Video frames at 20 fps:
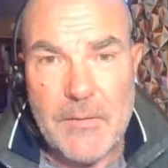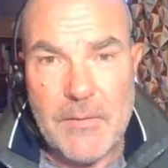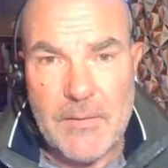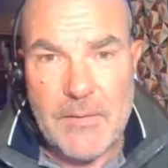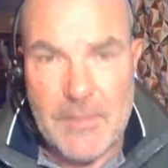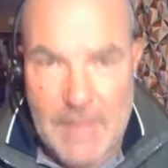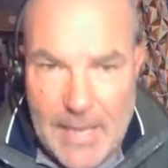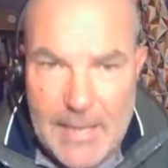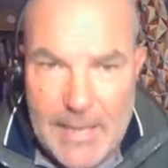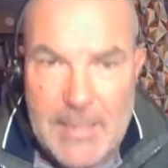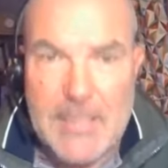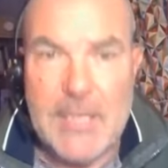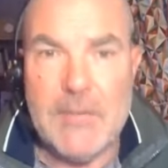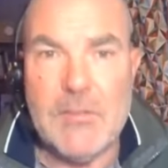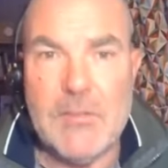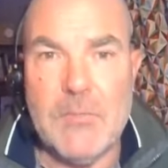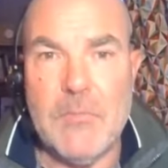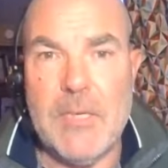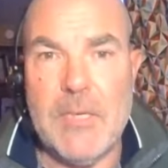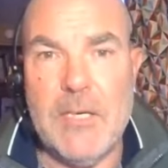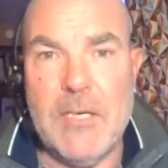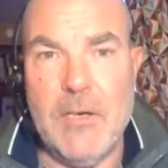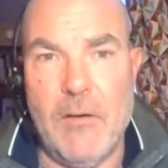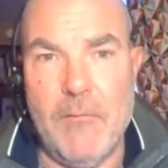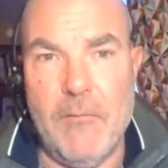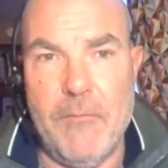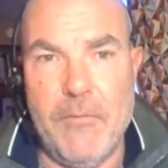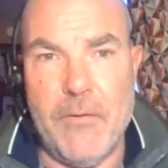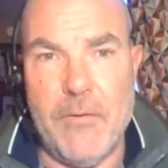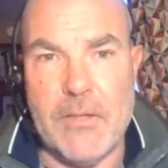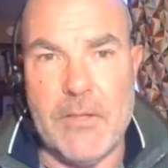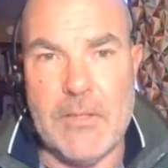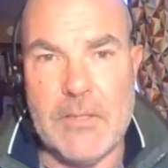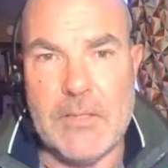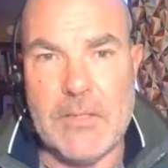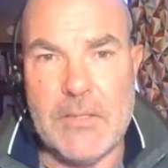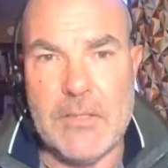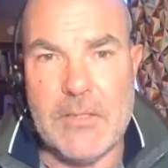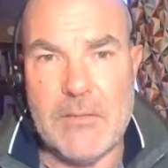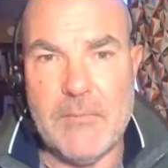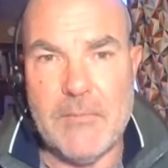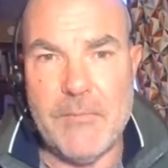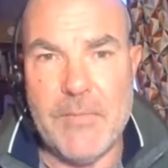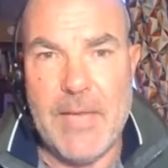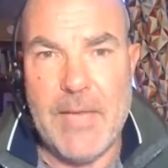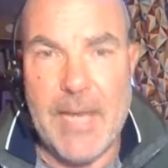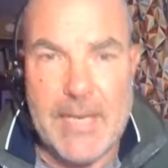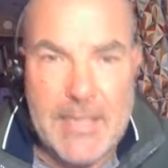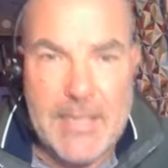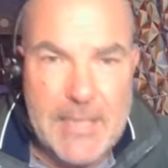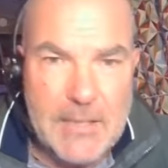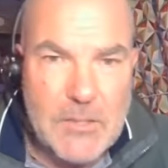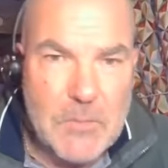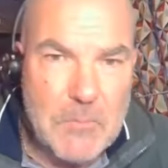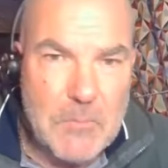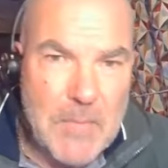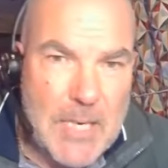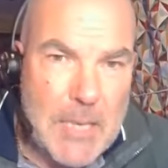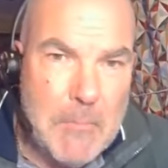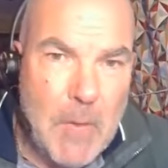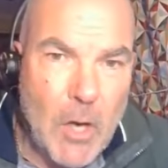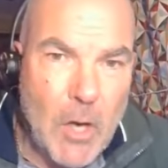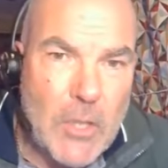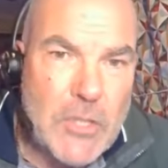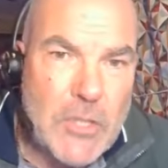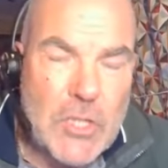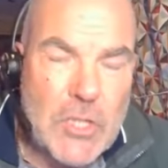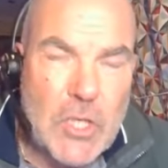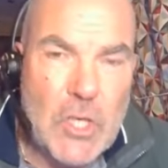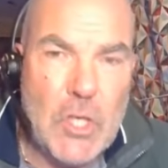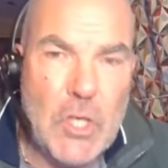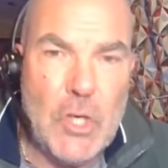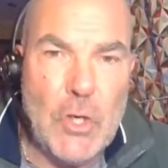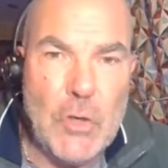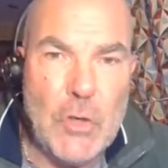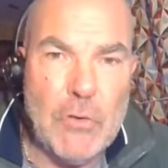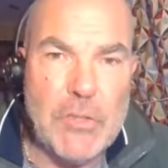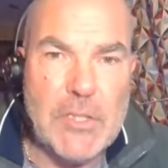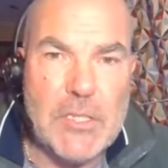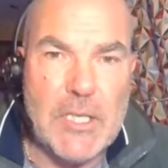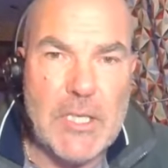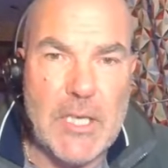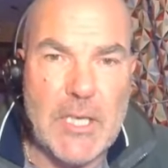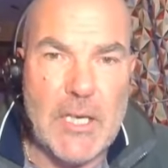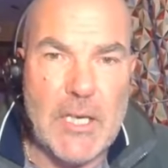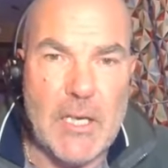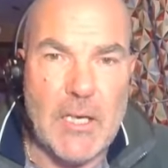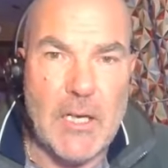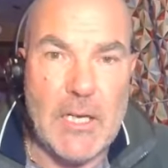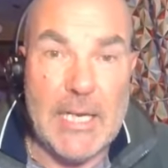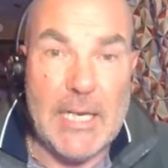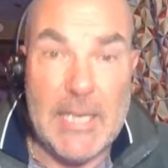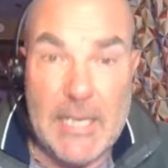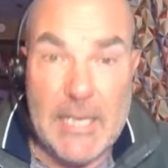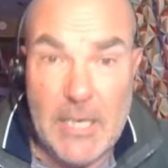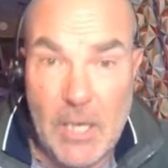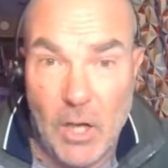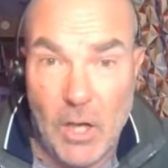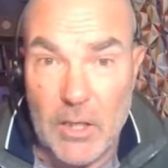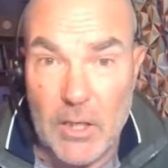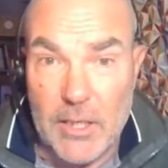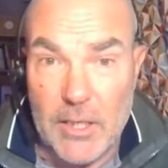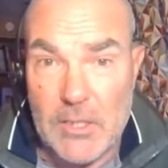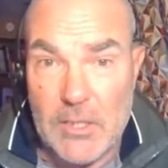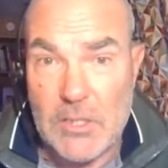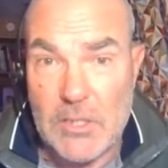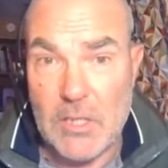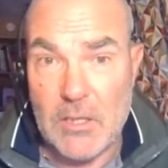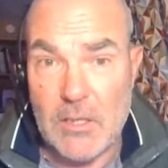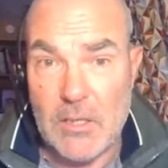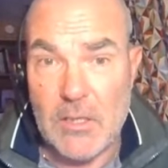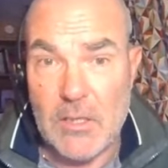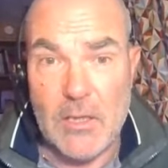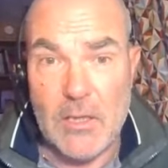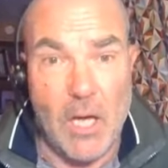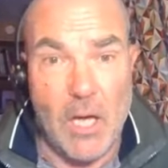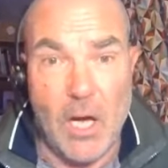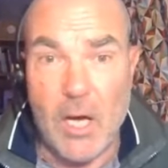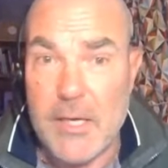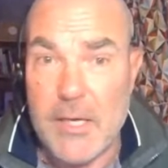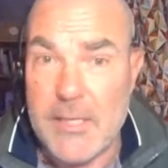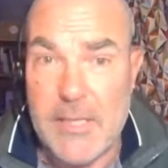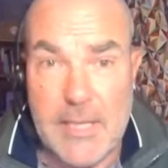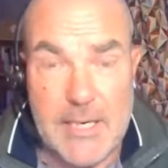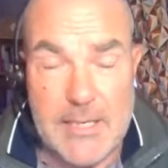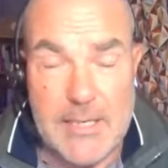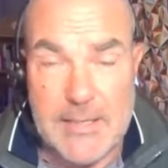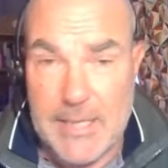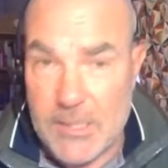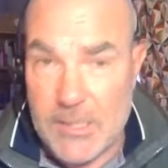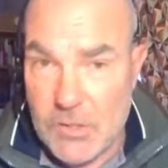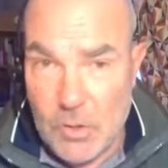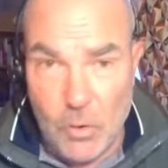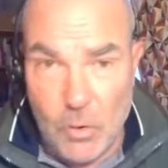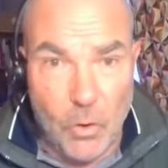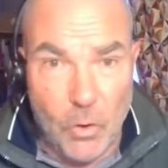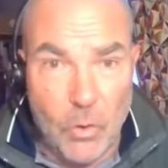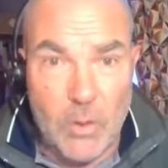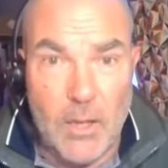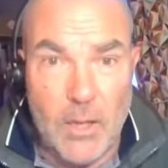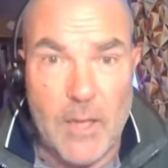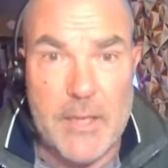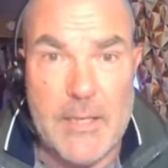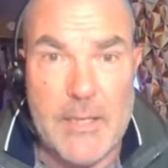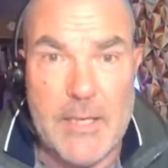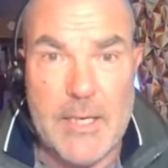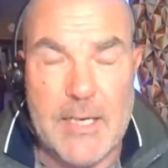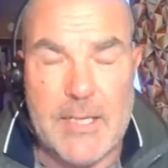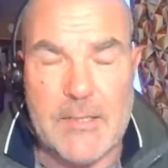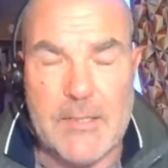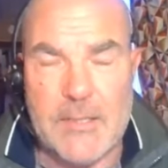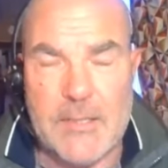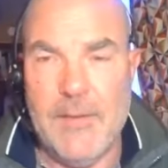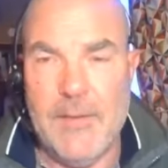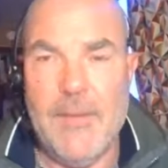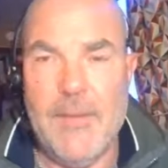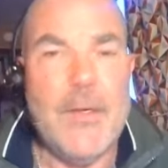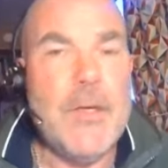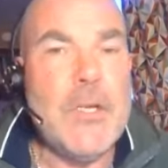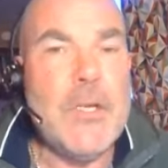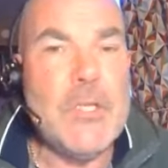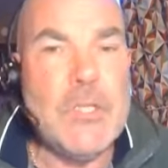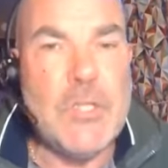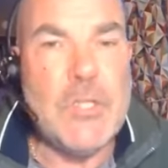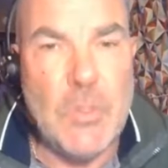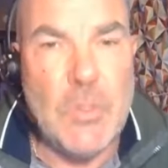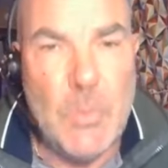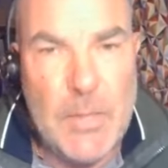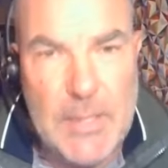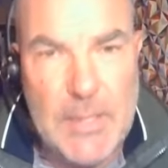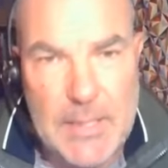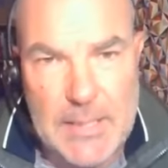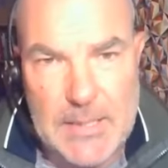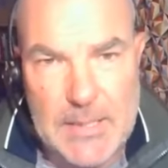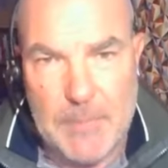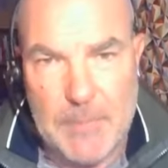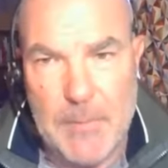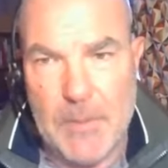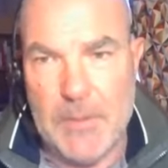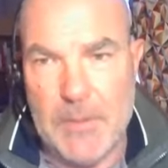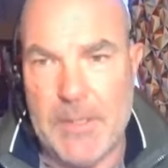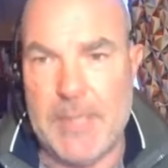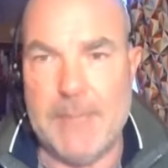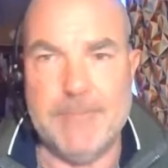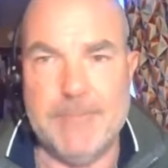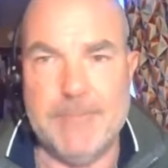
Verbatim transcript: That gives me confidence. That gives me my security in knowledge that I need. That's all I need. Do we need the money?